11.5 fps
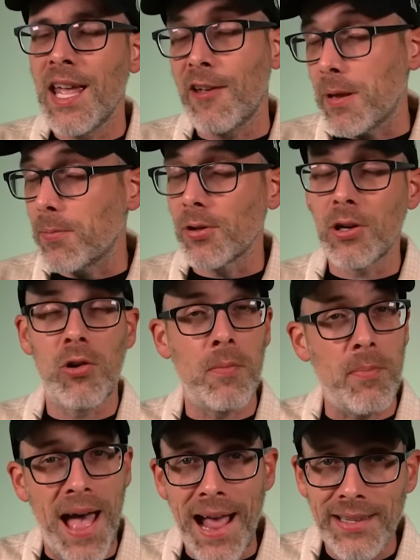if people are going
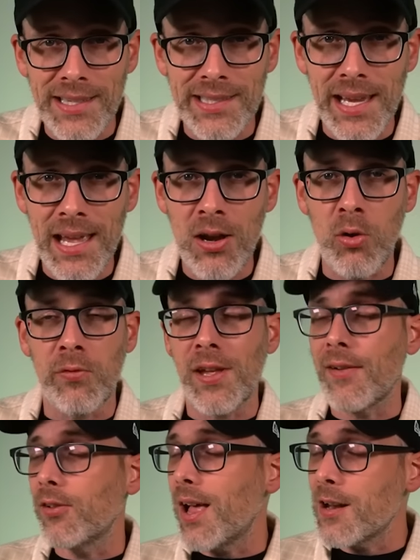back to see it, or if you
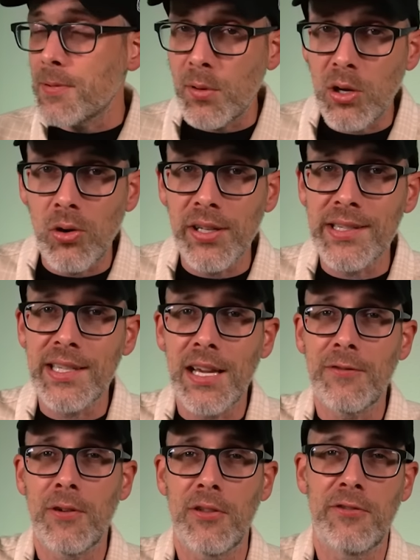have a lot of people going to see
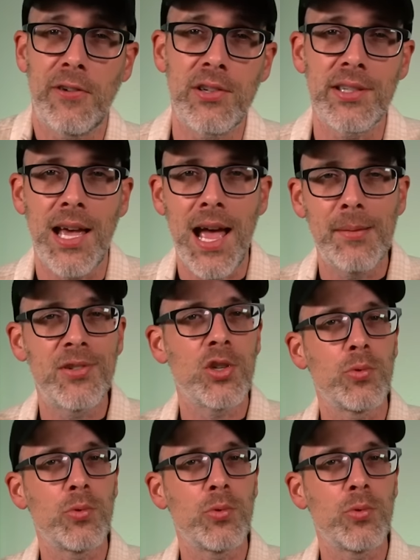it for the first time.